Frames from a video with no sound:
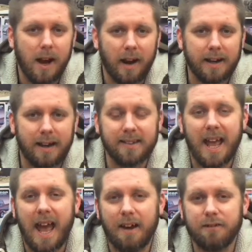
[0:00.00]
All right, guys,
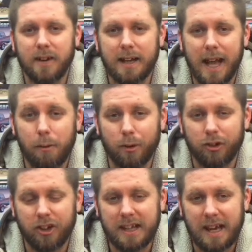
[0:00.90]
have fun, and we'll
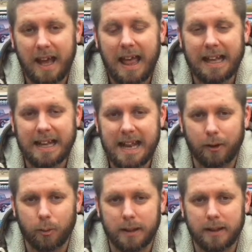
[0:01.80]
see you
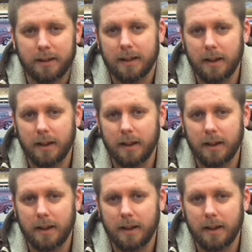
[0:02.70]
next week.